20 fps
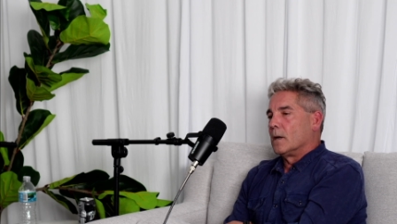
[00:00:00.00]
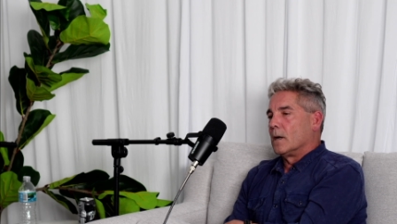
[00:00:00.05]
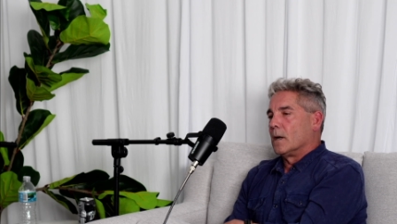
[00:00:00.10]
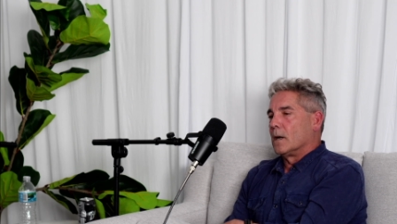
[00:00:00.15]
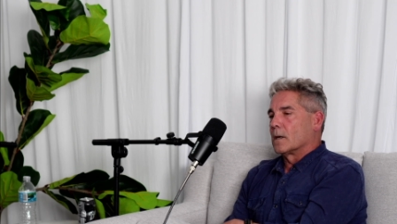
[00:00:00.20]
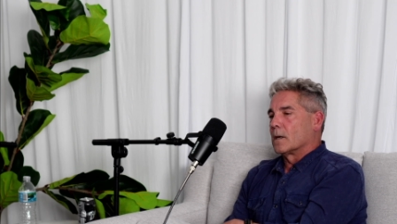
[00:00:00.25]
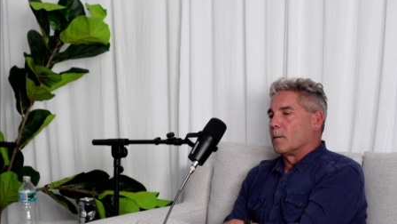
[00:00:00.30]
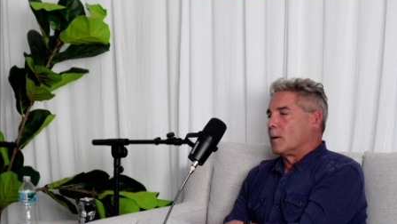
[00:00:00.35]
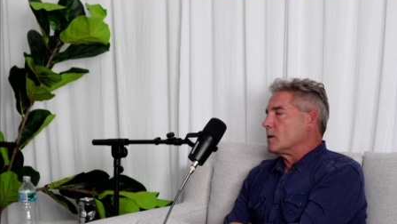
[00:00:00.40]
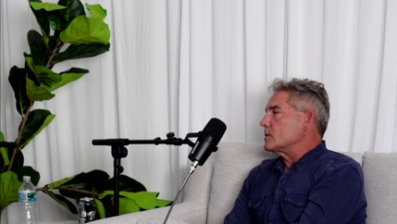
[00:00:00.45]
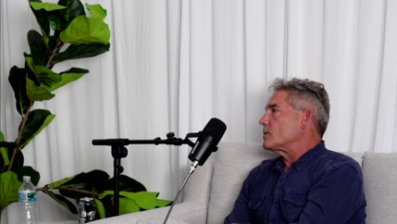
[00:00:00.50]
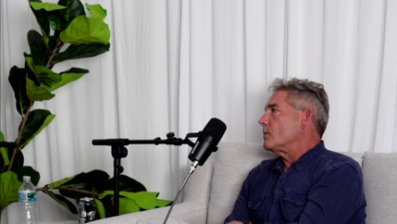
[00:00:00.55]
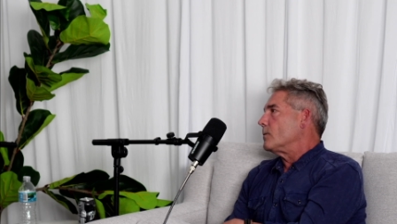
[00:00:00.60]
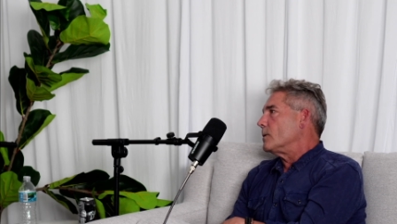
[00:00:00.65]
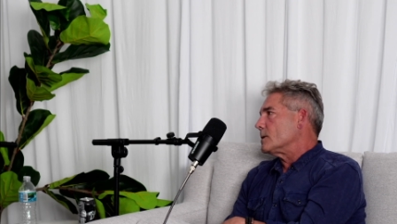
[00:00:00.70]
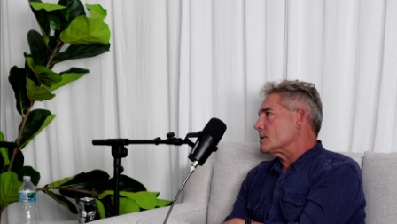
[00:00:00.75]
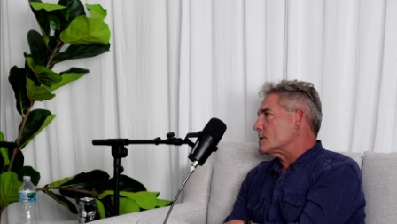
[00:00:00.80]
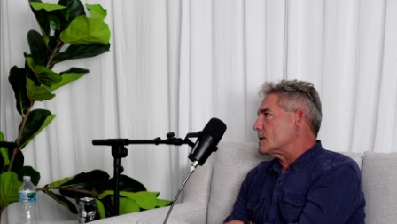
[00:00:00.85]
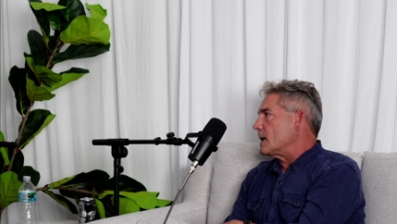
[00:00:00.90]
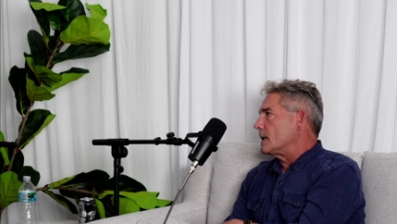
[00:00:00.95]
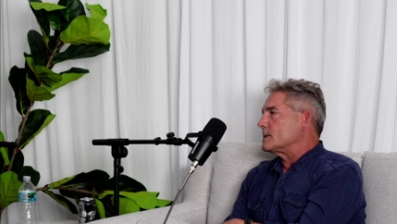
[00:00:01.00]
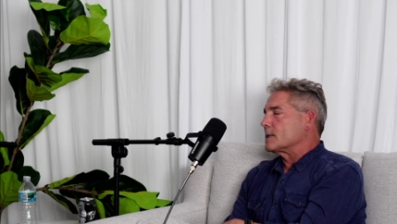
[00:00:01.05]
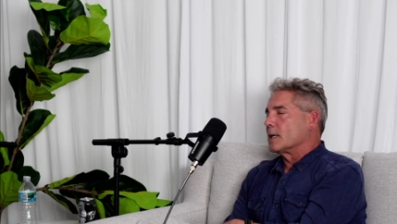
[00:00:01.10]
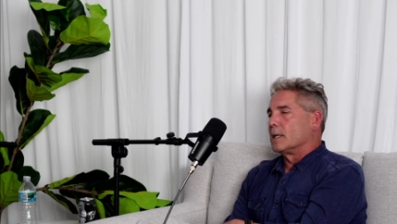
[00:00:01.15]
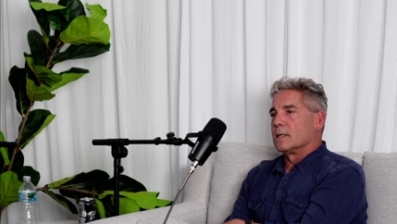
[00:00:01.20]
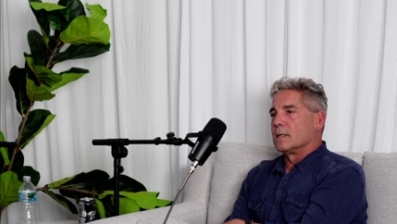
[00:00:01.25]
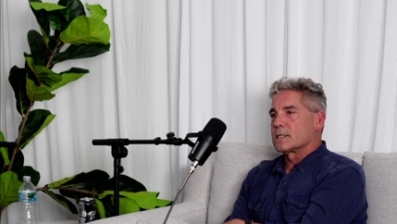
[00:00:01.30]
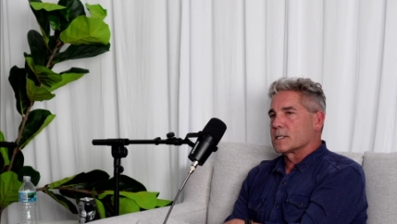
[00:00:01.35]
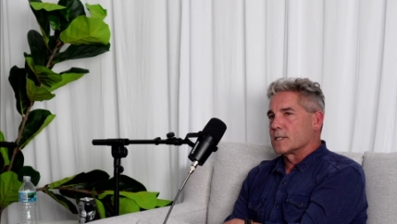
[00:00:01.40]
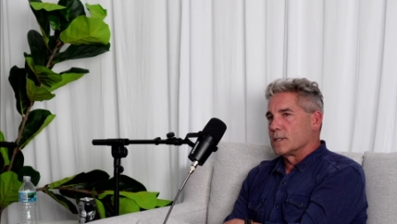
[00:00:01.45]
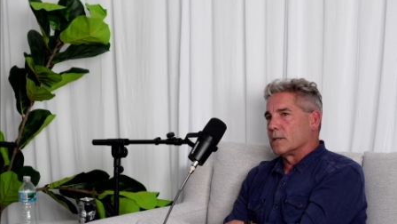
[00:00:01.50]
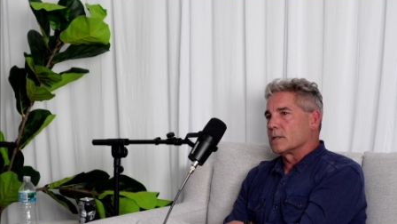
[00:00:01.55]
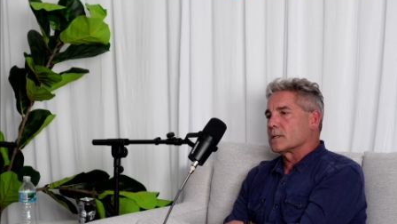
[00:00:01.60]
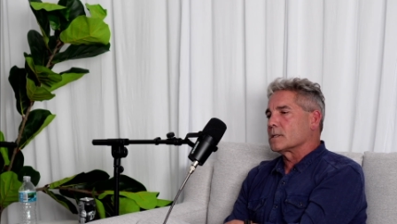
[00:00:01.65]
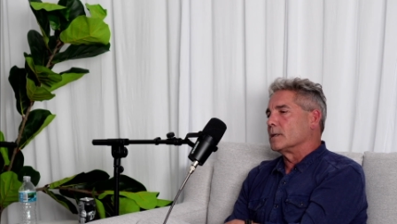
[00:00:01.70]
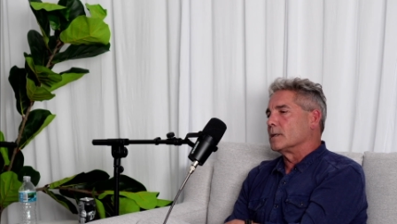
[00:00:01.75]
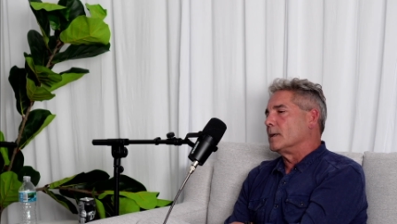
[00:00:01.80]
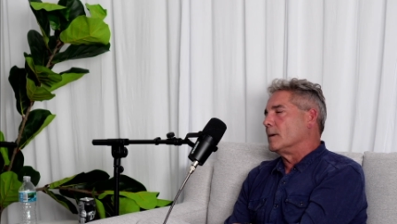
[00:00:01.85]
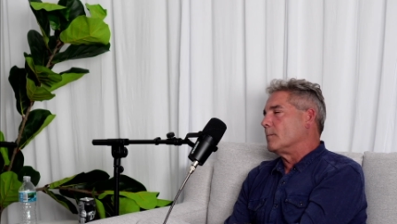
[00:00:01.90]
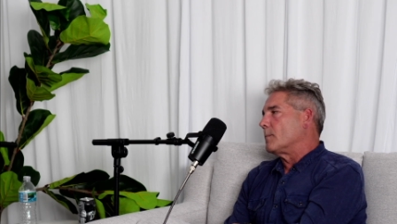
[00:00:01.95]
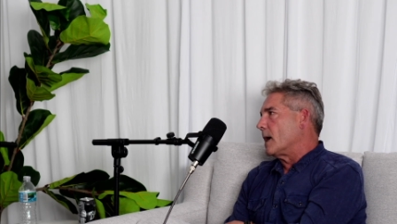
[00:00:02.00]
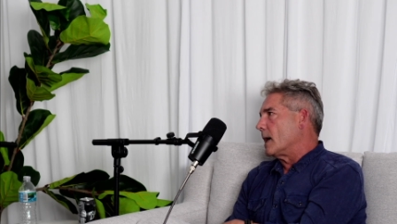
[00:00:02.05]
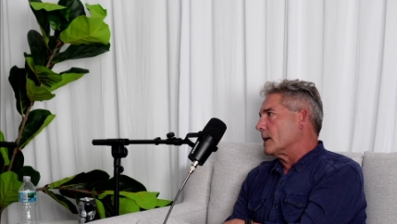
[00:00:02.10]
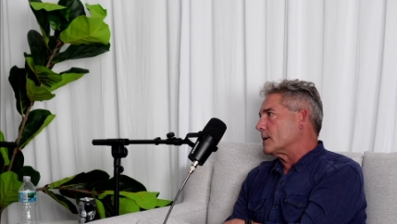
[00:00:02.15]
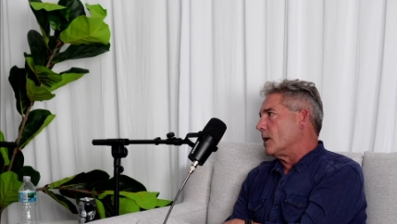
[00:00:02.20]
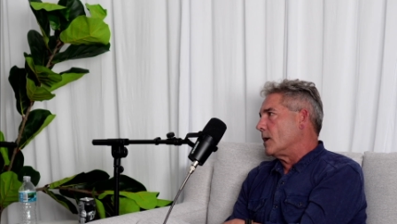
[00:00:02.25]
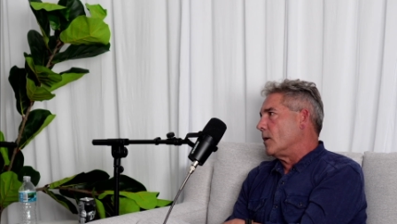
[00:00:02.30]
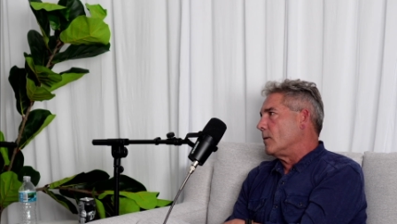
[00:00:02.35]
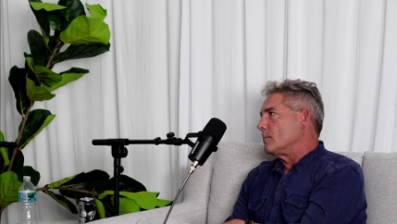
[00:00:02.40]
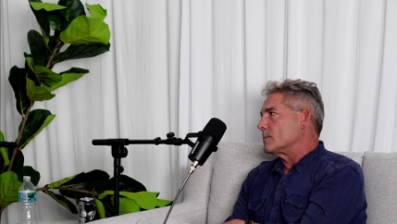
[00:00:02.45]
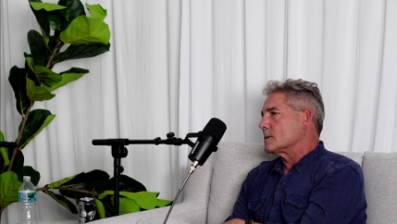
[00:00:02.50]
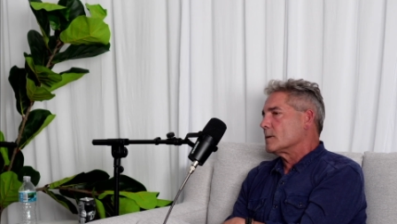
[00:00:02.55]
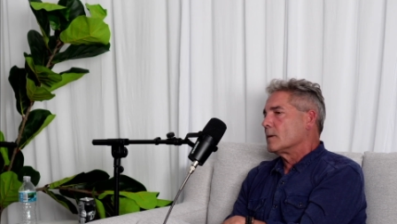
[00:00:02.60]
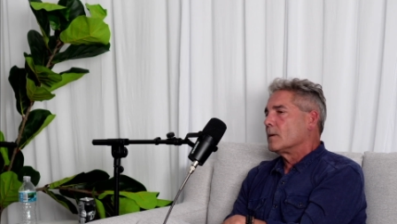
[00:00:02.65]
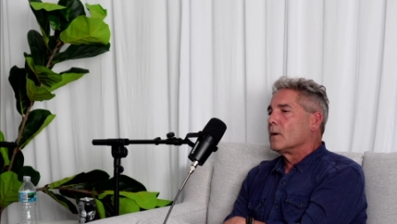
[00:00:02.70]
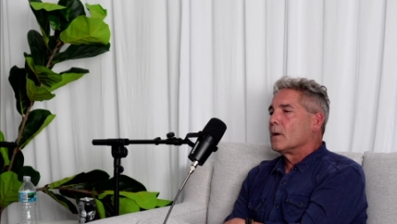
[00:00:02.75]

Commercial real estate's going to seriously impact homes.